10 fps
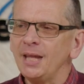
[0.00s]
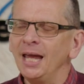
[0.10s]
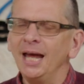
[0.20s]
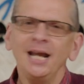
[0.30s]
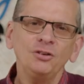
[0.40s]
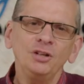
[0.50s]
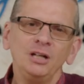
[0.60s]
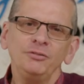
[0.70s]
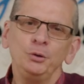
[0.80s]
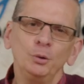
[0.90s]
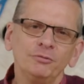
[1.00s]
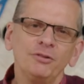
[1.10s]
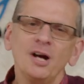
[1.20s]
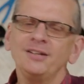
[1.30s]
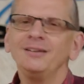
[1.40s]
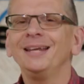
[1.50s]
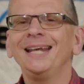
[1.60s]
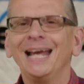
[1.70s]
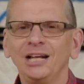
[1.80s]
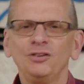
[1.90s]
and actually, if you invited the
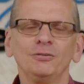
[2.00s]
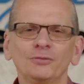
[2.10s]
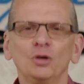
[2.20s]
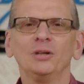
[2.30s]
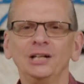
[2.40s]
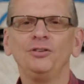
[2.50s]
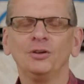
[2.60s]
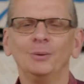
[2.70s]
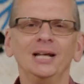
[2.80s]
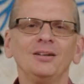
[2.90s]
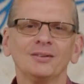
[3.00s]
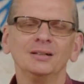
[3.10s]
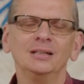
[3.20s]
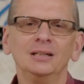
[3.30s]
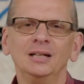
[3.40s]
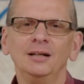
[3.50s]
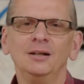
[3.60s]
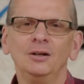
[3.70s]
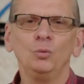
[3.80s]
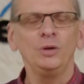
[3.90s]
gaze of God into it,
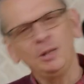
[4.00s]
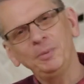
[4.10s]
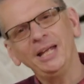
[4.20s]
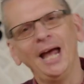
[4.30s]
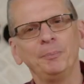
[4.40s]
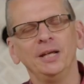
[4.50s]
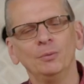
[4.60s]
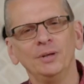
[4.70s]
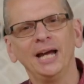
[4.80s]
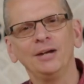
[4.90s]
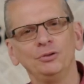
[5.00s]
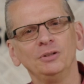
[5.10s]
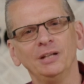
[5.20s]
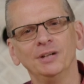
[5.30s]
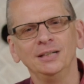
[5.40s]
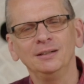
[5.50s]
would he be happy with how you're living?